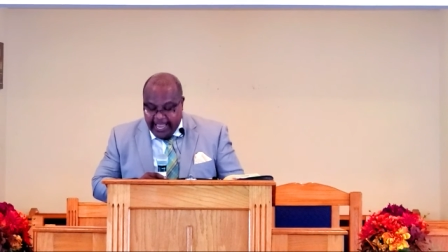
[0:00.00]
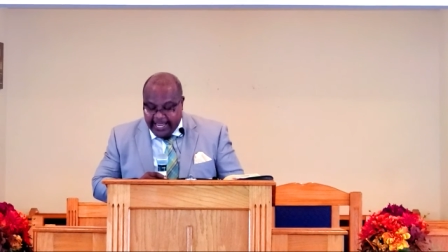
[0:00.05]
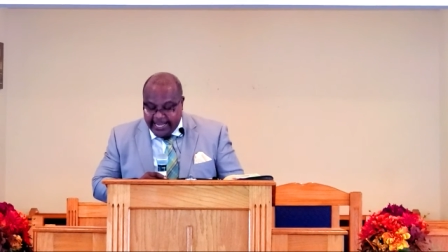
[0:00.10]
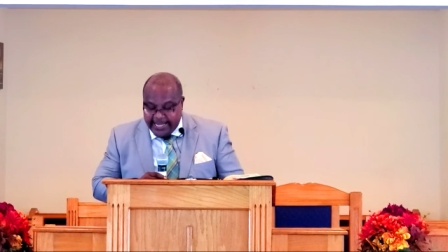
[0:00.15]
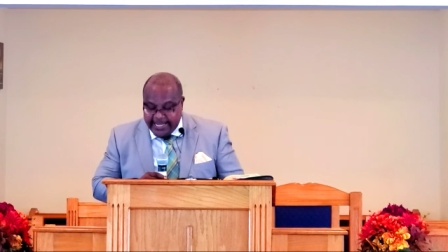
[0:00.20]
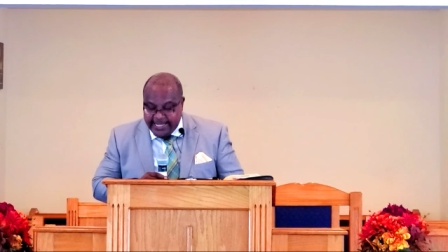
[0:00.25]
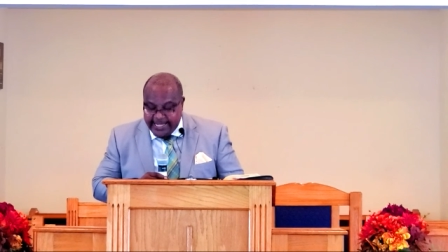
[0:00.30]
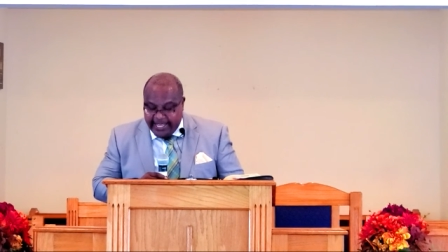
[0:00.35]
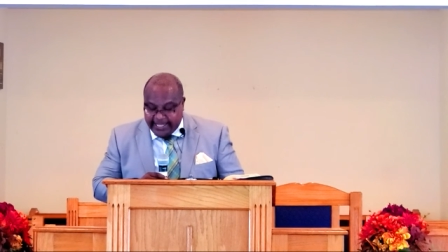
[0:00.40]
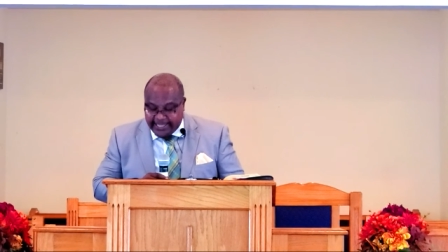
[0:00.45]

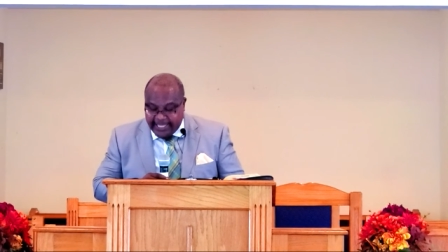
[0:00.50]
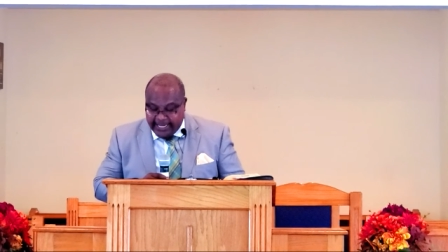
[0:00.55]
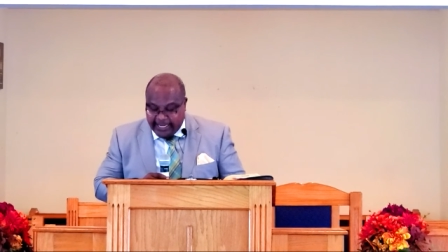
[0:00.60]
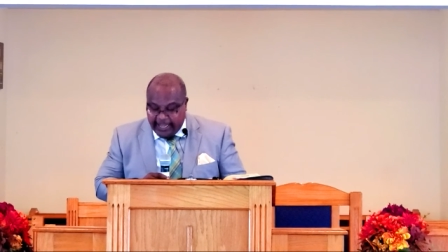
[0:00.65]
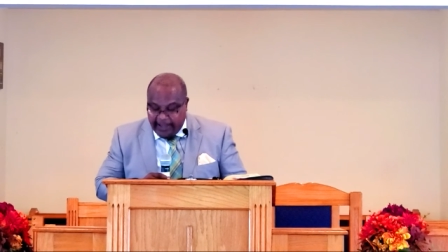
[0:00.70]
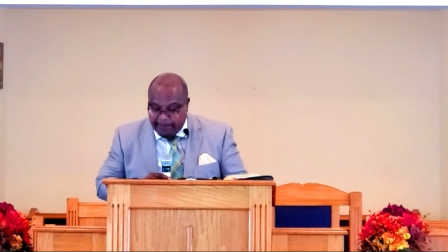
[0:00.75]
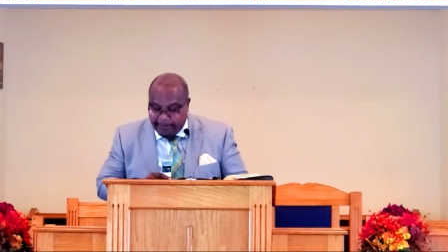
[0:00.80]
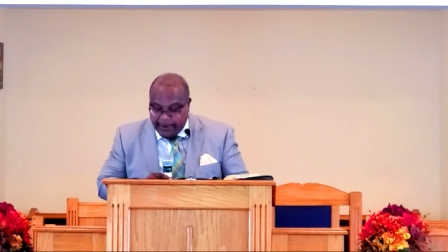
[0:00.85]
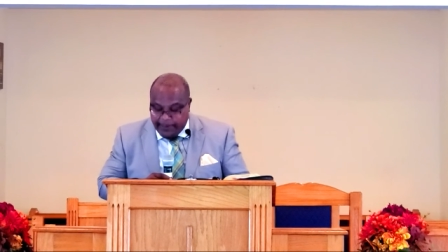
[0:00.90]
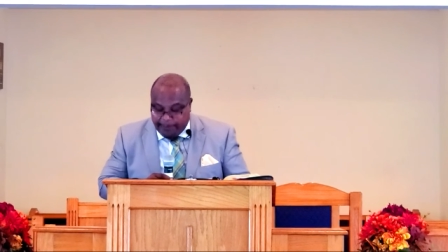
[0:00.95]
and nothing
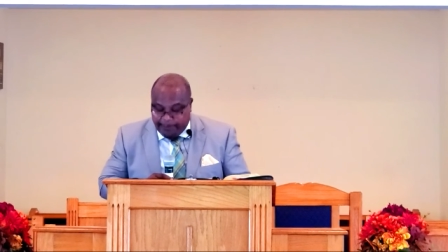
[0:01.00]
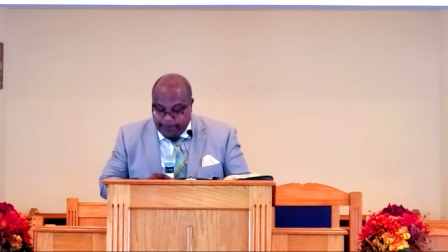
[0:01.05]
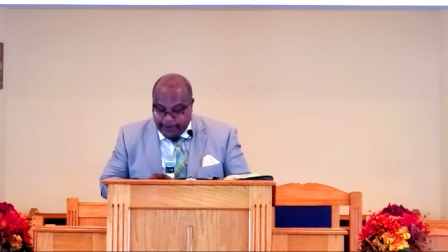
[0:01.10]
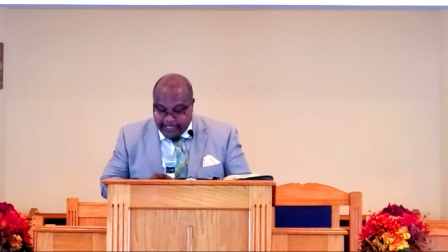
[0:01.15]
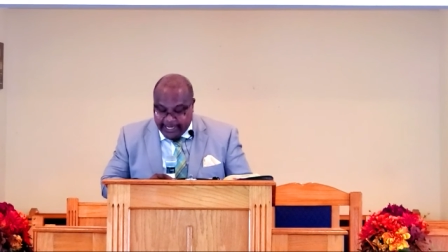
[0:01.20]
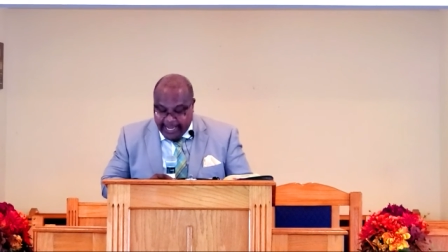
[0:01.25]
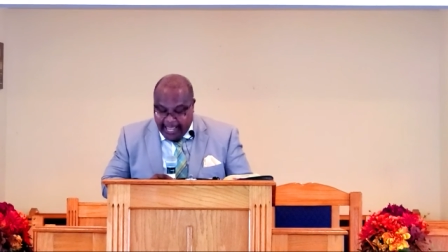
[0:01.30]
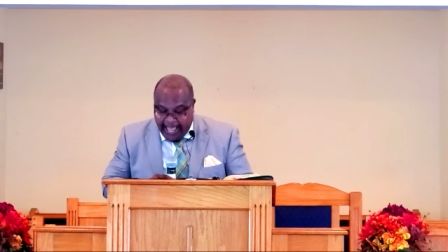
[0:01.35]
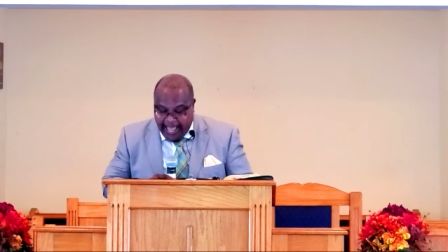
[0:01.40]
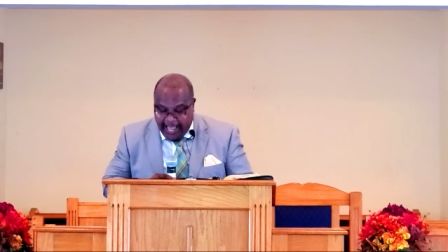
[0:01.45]
can be
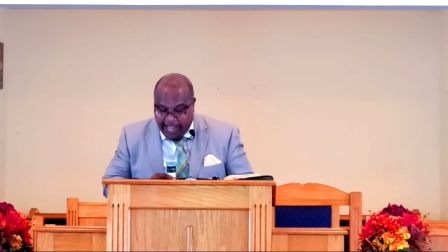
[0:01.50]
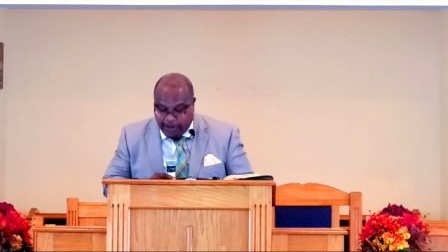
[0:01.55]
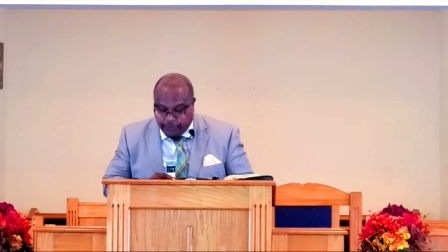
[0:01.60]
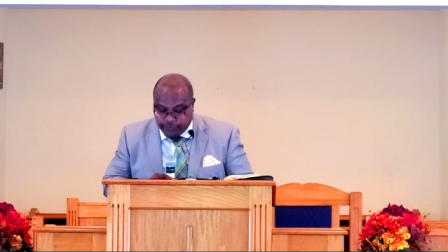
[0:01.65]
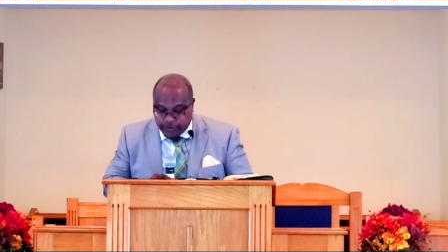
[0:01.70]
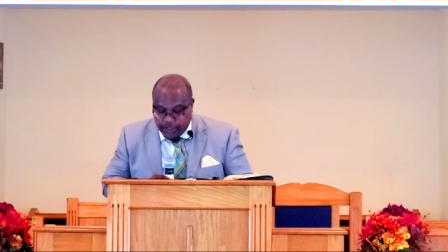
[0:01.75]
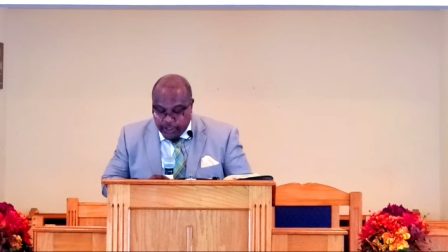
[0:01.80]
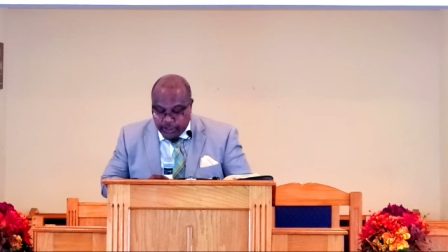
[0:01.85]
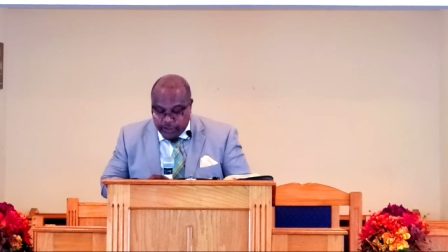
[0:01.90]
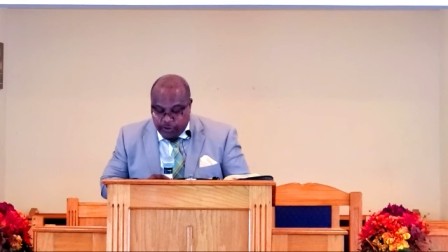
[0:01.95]
put
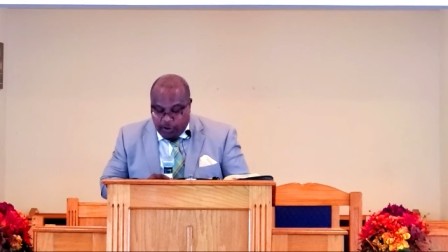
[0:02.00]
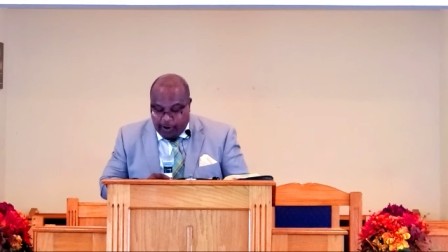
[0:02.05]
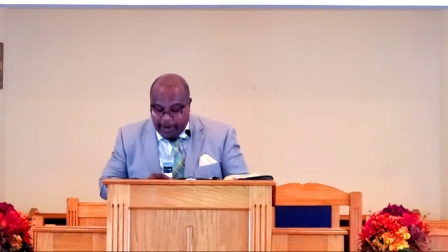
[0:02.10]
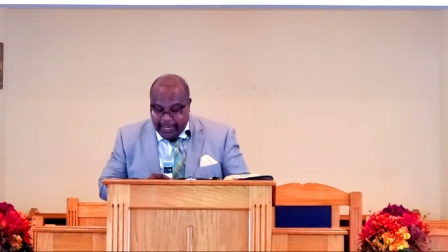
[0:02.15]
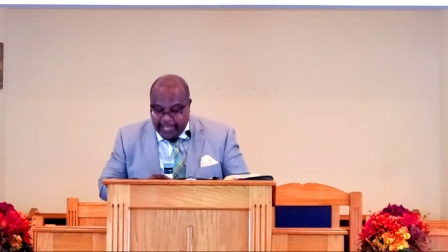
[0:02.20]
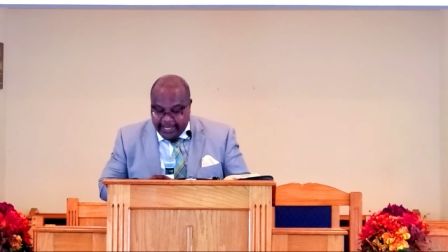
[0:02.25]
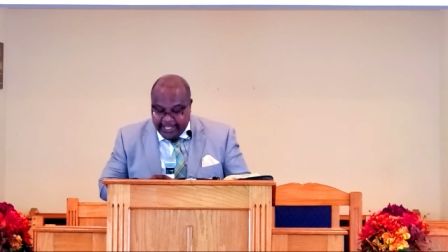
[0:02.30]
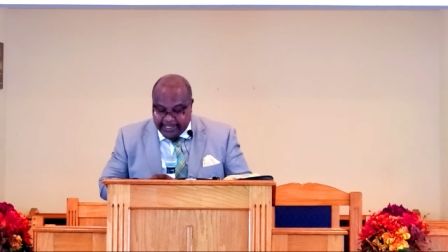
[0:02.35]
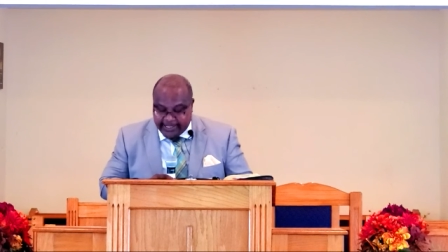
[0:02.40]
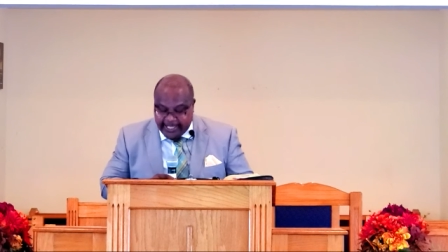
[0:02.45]
out, nor
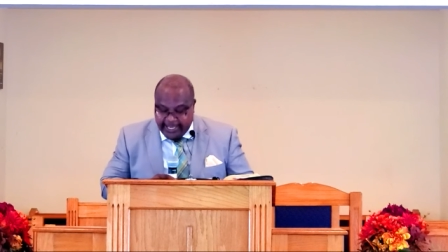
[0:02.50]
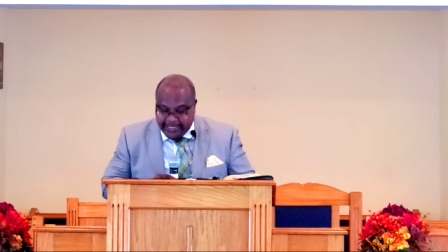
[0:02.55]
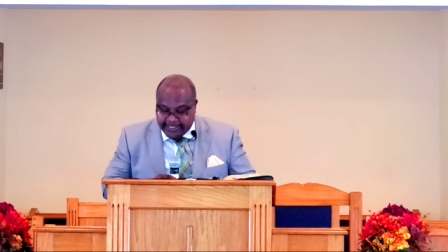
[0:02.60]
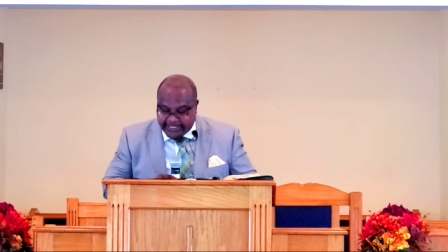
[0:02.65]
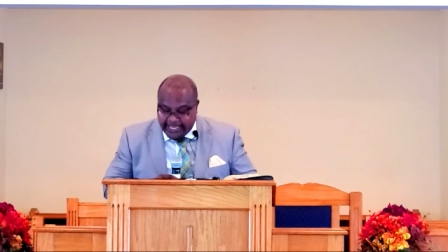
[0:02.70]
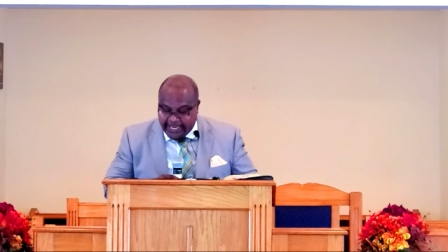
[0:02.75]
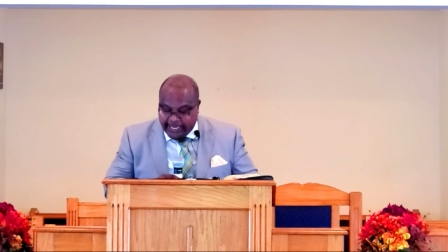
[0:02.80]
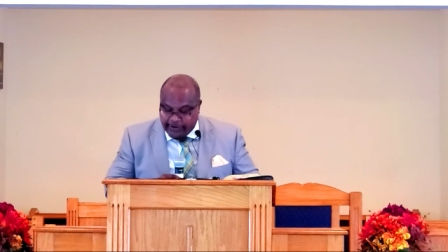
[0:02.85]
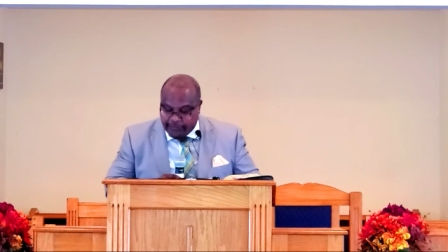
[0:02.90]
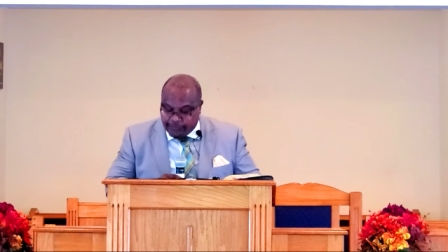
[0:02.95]
anything
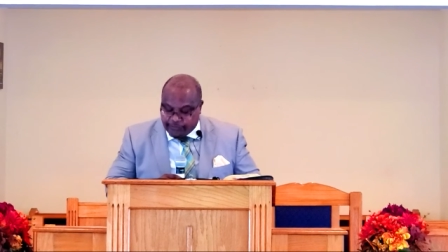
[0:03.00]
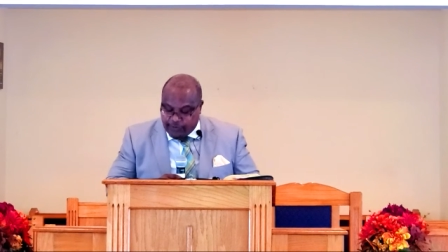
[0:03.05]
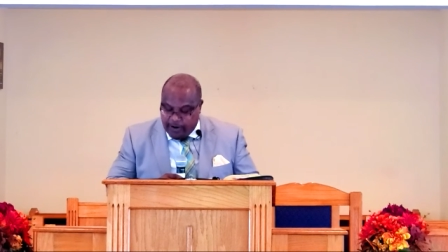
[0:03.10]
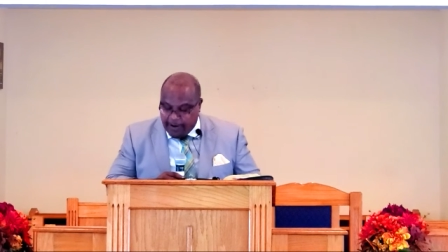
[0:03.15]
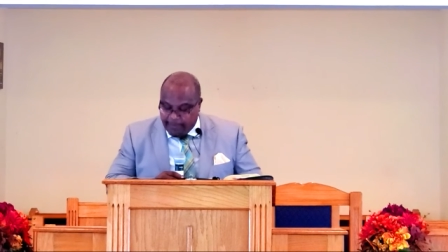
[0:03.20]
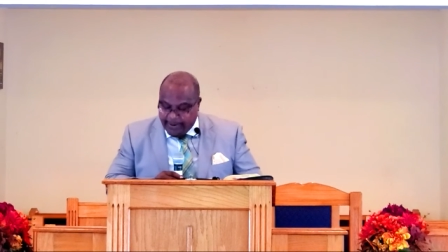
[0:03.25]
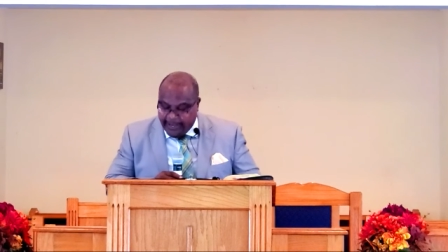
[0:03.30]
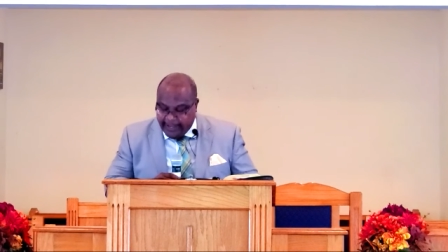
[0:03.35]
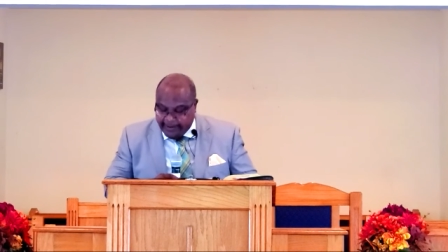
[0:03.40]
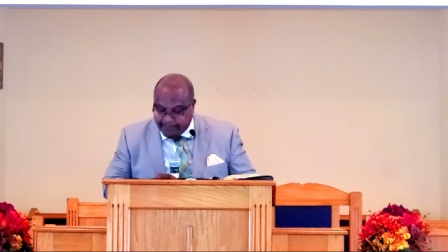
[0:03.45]
taken
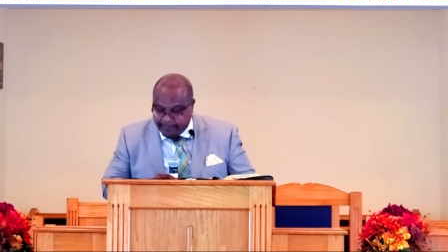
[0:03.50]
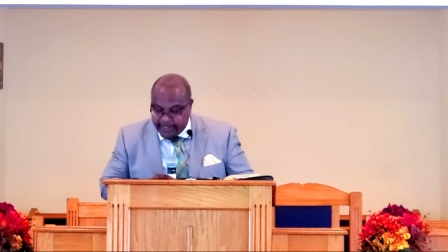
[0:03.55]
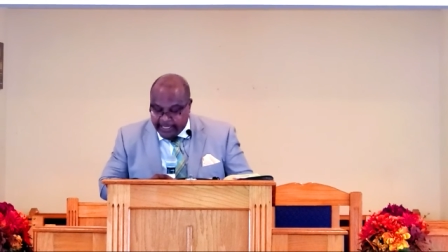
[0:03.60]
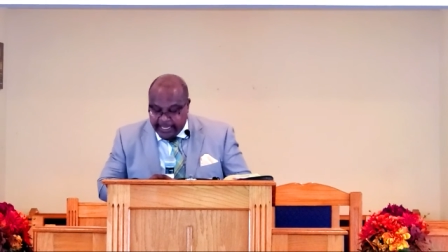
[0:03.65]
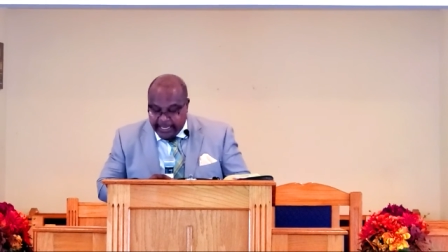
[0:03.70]
from it.